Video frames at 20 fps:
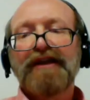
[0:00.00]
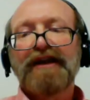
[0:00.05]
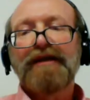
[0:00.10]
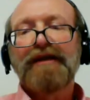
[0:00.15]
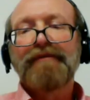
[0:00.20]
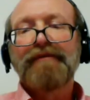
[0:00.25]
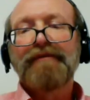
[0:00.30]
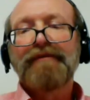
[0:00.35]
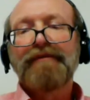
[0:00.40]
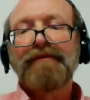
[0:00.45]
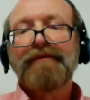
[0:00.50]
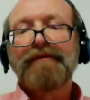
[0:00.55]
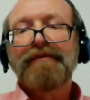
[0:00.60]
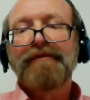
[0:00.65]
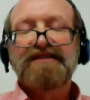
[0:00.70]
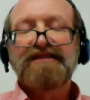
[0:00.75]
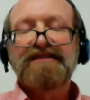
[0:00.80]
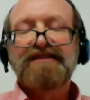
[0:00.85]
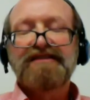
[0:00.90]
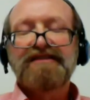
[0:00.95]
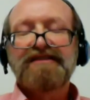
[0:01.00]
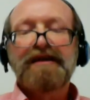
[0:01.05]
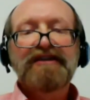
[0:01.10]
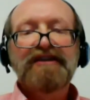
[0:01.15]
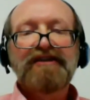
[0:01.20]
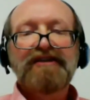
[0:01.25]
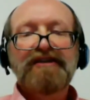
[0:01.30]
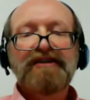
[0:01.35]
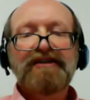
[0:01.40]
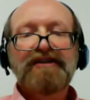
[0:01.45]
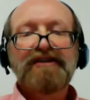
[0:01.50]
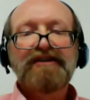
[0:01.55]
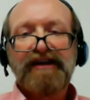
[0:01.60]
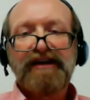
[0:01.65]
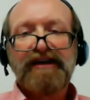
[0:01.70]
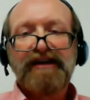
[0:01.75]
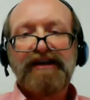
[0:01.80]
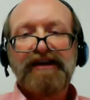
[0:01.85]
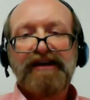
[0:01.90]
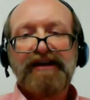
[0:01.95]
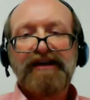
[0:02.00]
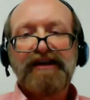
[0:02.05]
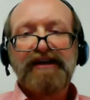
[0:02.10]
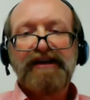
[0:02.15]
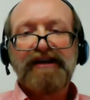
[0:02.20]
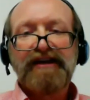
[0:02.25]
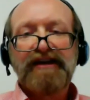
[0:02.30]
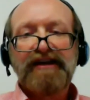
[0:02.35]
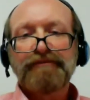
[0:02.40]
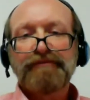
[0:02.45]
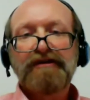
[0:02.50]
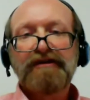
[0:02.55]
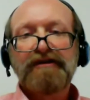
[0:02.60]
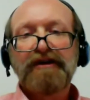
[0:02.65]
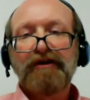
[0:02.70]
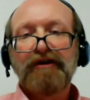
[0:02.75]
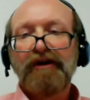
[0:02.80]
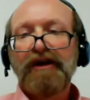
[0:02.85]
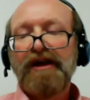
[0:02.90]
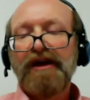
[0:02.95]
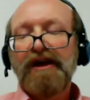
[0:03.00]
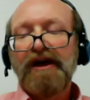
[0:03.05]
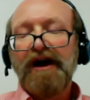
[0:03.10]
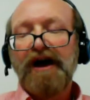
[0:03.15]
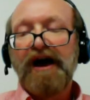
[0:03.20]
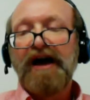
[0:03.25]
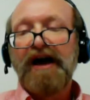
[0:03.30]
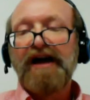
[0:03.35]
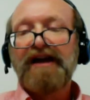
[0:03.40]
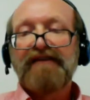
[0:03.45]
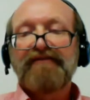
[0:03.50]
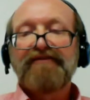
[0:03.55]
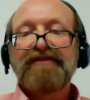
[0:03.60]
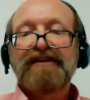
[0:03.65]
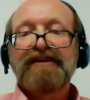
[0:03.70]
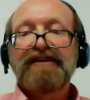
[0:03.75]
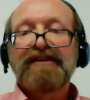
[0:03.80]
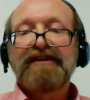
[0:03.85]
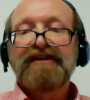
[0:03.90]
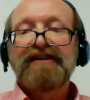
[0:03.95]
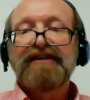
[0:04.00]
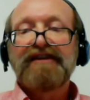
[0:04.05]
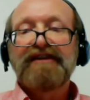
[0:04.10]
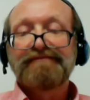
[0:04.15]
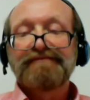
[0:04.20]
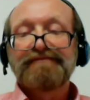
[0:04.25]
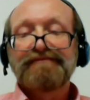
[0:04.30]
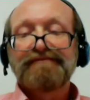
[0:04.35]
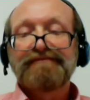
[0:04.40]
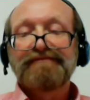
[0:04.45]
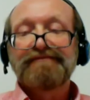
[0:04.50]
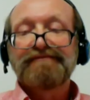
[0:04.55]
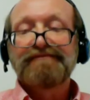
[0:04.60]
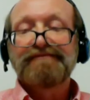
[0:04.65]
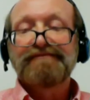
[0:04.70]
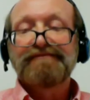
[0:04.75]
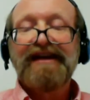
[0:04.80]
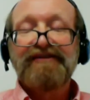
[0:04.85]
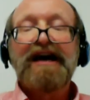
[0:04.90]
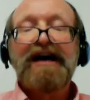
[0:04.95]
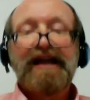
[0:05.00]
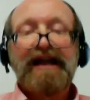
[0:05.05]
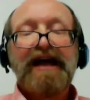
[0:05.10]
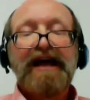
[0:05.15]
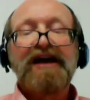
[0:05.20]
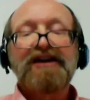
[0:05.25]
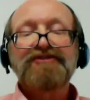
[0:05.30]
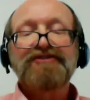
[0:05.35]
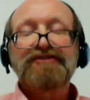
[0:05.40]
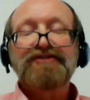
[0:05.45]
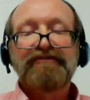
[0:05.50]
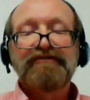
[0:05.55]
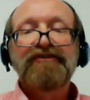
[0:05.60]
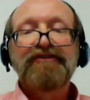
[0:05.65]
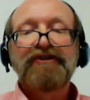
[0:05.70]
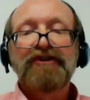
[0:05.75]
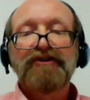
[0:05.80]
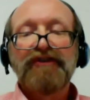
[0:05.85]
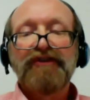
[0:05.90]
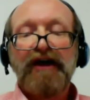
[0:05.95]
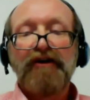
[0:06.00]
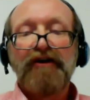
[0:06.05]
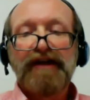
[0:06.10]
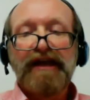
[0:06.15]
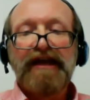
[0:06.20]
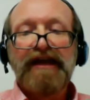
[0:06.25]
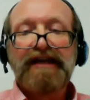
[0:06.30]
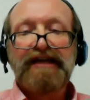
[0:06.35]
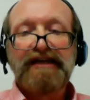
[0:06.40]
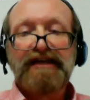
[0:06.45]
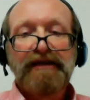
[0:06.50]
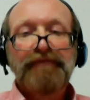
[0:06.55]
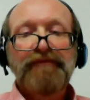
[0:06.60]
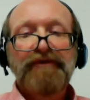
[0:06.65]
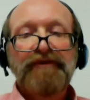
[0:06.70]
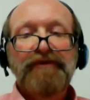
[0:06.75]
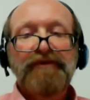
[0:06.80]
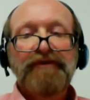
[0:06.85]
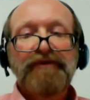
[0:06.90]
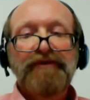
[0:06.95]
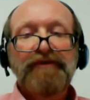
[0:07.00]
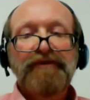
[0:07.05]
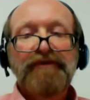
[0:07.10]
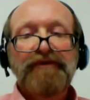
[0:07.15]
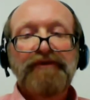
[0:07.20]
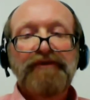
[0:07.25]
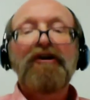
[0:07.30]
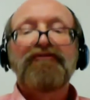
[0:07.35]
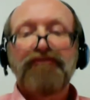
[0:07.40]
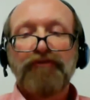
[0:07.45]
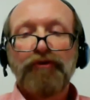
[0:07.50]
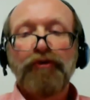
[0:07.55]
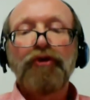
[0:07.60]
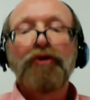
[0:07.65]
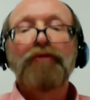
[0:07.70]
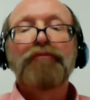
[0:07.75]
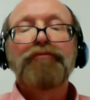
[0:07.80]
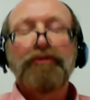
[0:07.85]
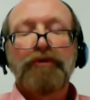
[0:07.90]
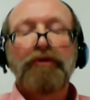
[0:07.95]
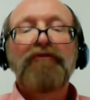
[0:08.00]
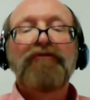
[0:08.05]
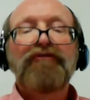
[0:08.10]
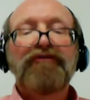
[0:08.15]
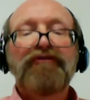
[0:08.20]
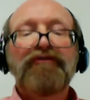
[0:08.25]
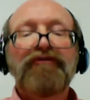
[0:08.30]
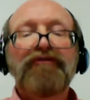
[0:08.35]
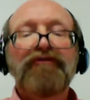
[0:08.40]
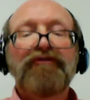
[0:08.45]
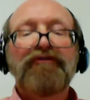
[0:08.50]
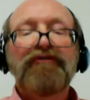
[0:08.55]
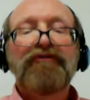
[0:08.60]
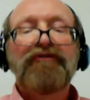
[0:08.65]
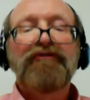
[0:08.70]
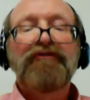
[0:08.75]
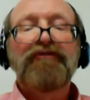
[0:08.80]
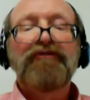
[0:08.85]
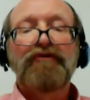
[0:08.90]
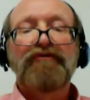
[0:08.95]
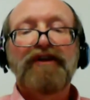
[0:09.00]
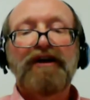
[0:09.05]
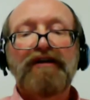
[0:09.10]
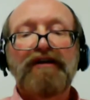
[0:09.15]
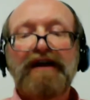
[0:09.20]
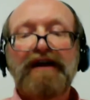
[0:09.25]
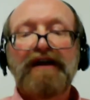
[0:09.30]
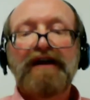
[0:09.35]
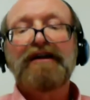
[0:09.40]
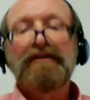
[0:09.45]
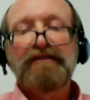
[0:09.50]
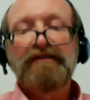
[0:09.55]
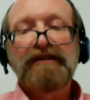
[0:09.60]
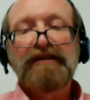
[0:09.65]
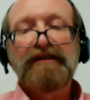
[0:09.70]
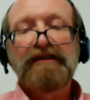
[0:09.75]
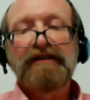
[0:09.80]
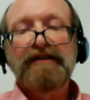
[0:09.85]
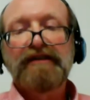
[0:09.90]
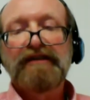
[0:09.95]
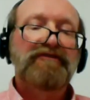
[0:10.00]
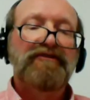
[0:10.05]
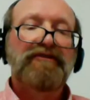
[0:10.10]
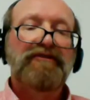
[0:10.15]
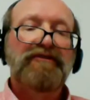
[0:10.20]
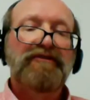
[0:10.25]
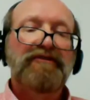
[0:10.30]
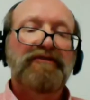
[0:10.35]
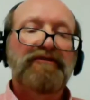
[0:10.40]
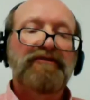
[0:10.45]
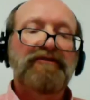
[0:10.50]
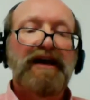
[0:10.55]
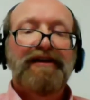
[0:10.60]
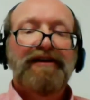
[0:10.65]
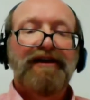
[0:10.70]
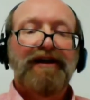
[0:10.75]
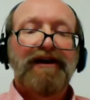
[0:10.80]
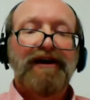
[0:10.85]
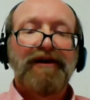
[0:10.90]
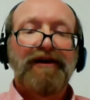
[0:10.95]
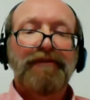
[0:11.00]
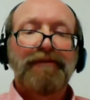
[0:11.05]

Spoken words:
assume that I'm a semi-neophyte on Facebook. You know, I have not actually filled out a full profile, a work profile. I've got LinkedIn for that.